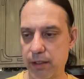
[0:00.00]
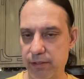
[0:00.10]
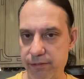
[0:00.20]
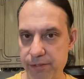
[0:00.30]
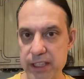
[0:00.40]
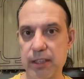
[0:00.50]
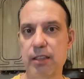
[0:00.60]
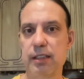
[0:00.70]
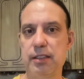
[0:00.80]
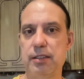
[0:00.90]

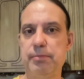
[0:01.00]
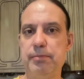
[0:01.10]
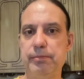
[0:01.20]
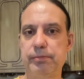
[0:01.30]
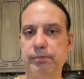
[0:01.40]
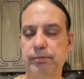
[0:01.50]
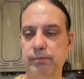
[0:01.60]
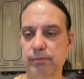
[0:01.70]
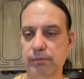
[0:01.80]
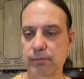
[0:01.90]
physicalism.
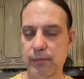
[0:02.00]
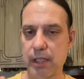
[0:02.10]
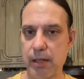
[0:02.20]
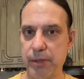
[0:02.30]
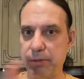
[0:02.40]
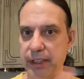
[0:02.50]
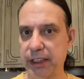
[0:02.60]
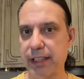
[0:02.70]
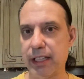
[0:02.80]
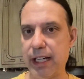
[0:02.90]
I'm going to
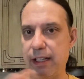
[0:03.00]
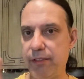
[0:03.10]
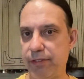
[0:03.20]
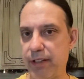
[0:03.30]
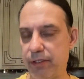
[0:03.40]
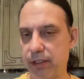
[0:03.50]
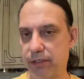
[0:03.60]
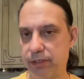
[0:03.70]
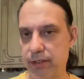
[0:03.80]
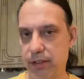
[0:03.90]
reject that in favor
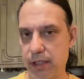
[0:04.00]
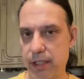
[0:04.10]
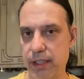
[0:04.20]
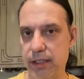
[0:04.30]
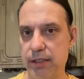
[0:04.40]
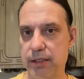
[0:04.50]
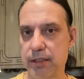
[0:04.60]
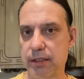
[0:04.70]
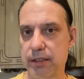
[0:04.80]
of this.